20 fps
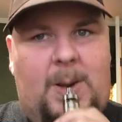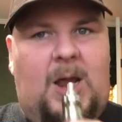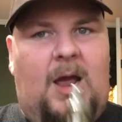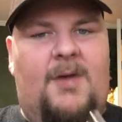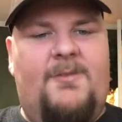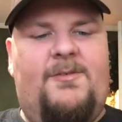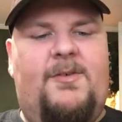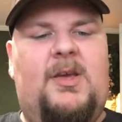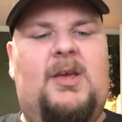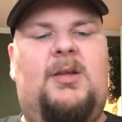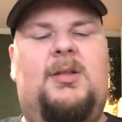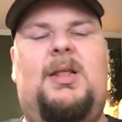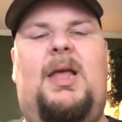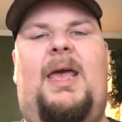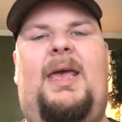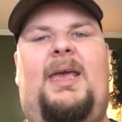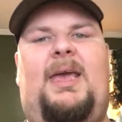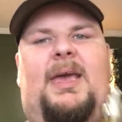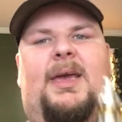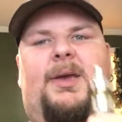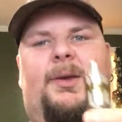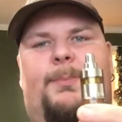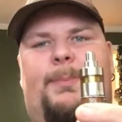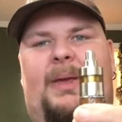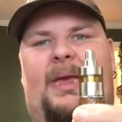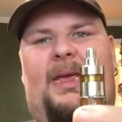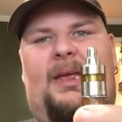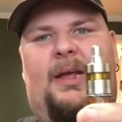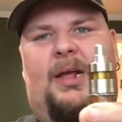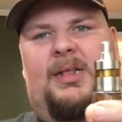I feel like it could
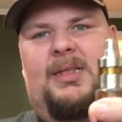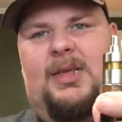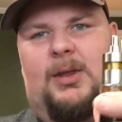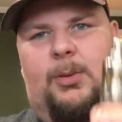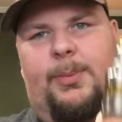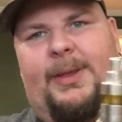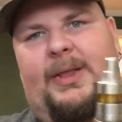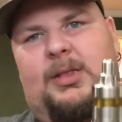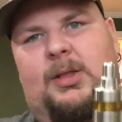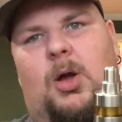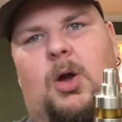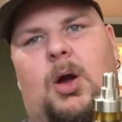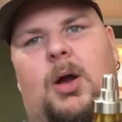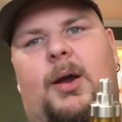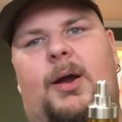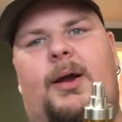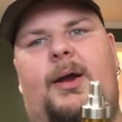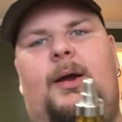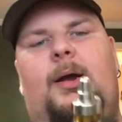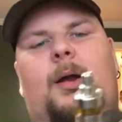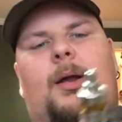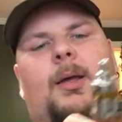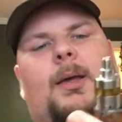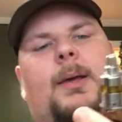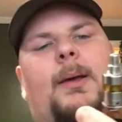be a little bit longer,